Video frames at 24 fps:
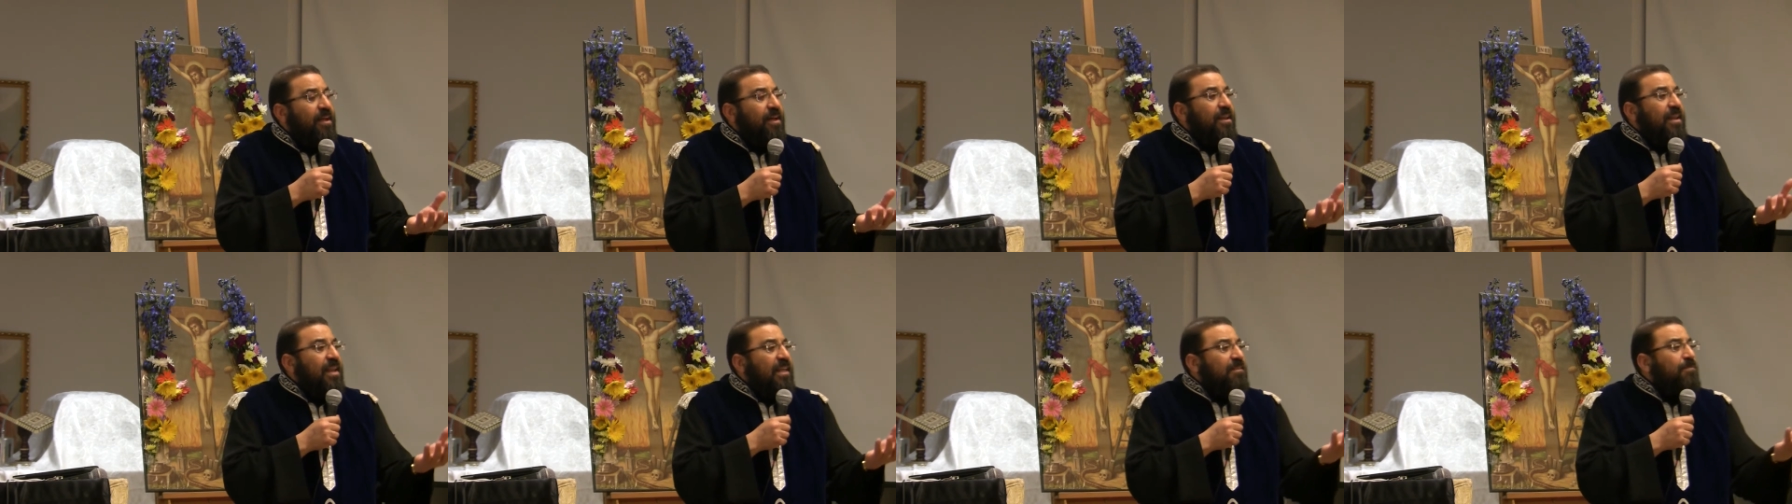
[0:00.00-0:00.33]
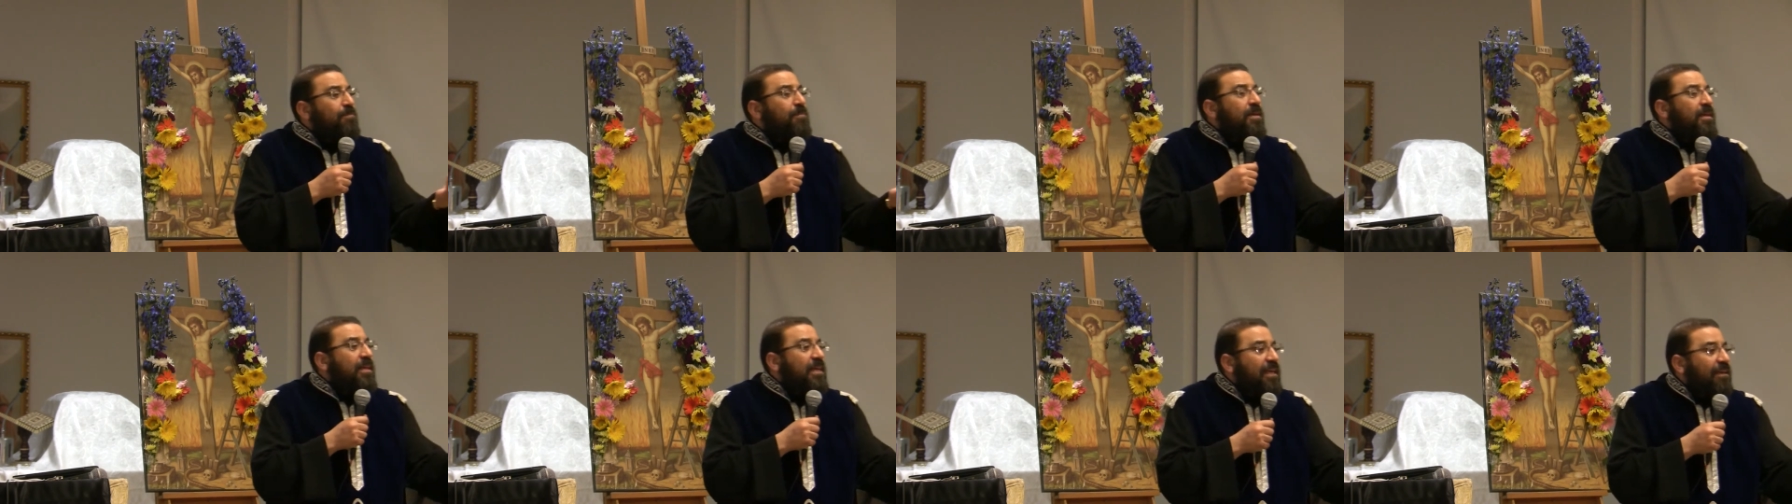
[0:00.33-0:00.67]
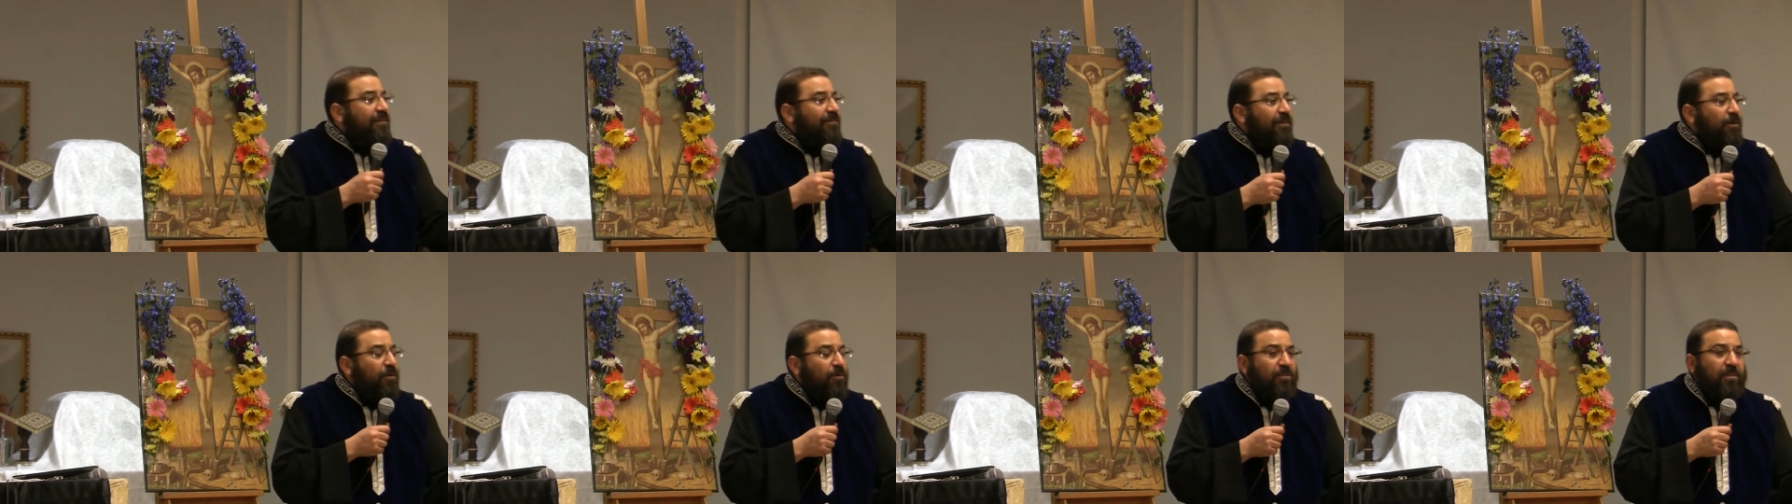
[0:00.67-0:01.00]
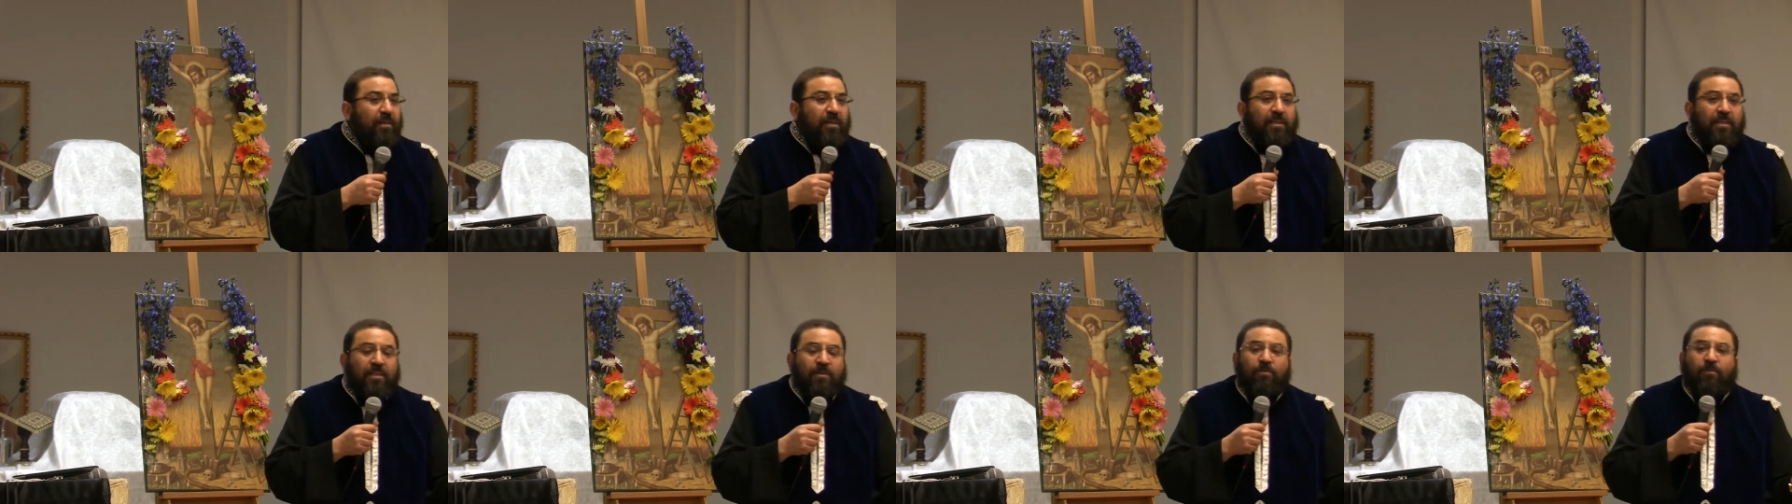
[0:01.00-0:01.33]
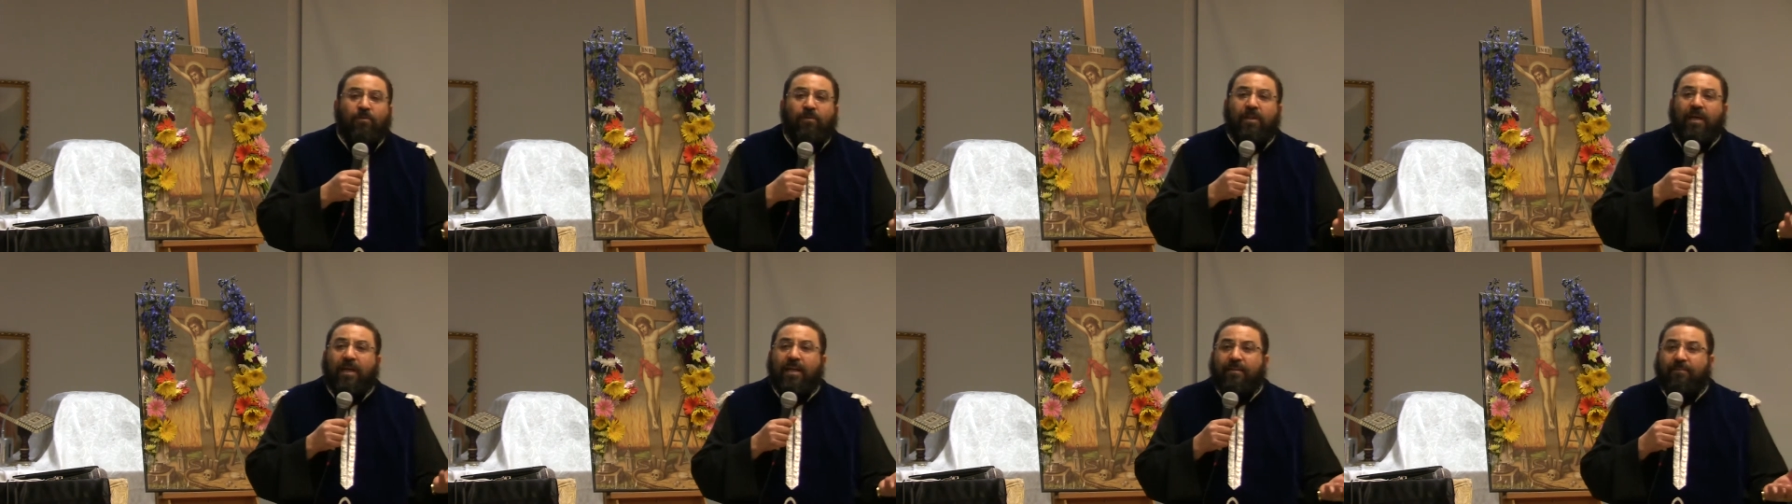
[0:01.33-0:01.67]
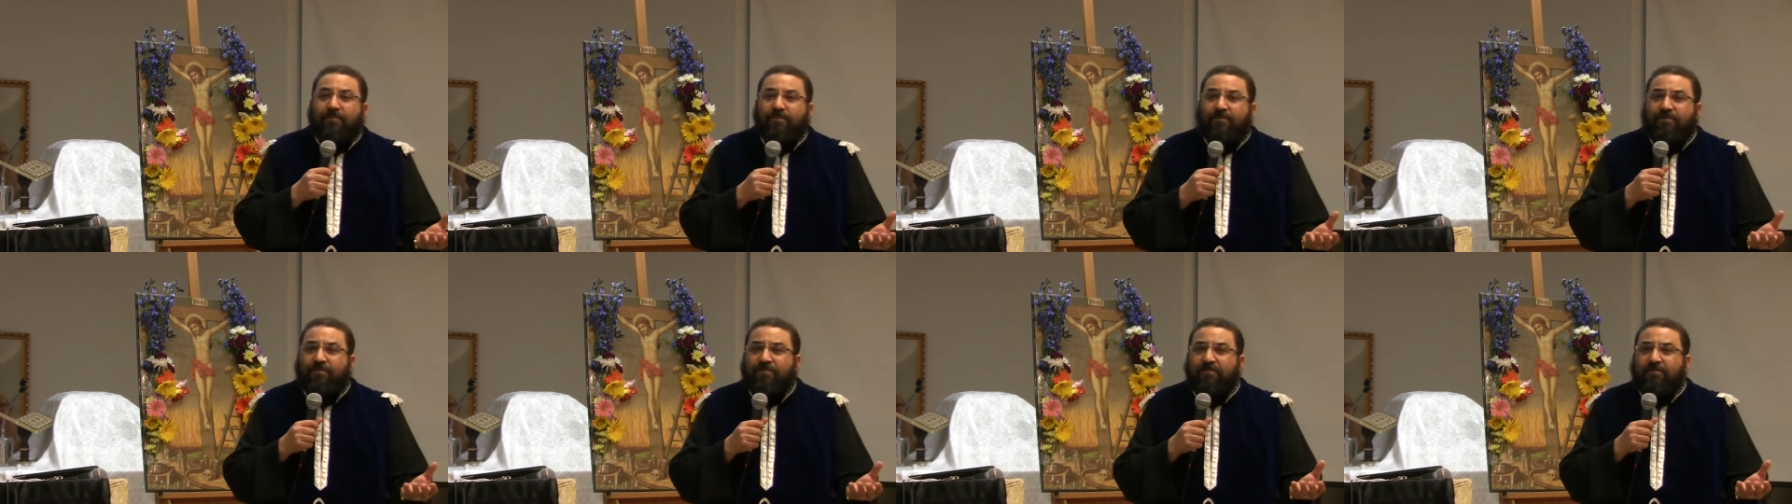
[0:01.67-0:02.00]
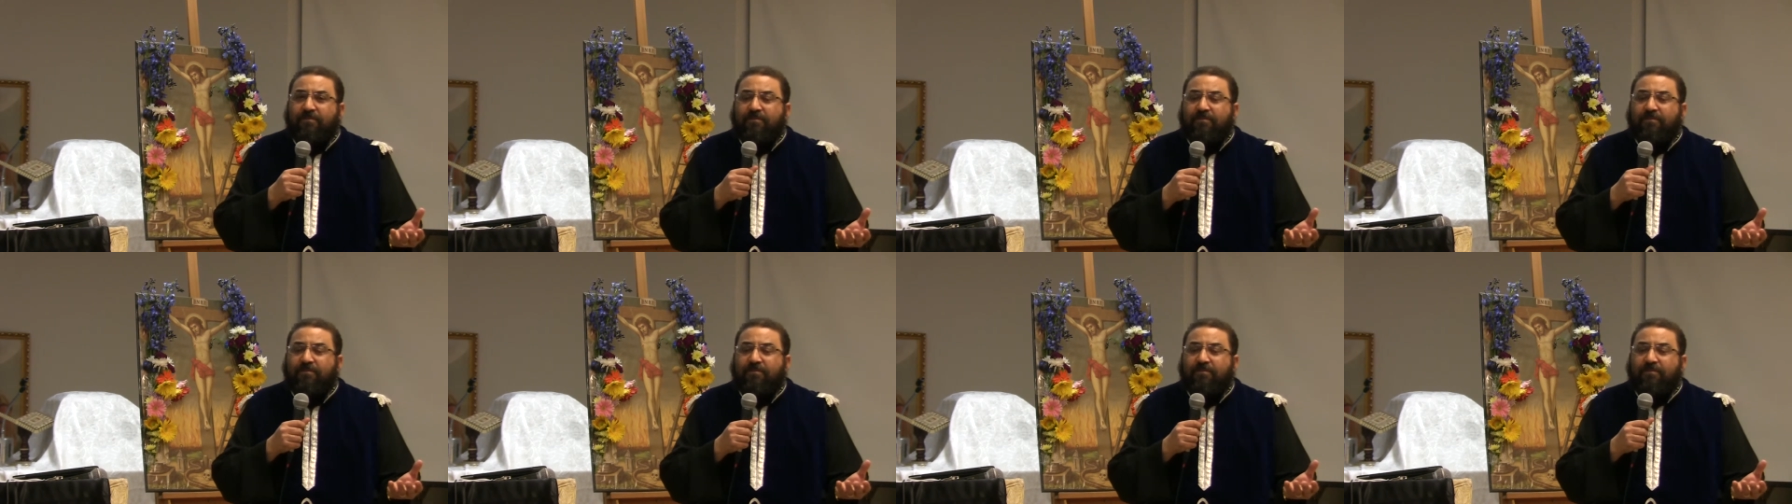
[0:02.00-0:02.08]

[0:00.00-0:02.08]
Let me give you the new life.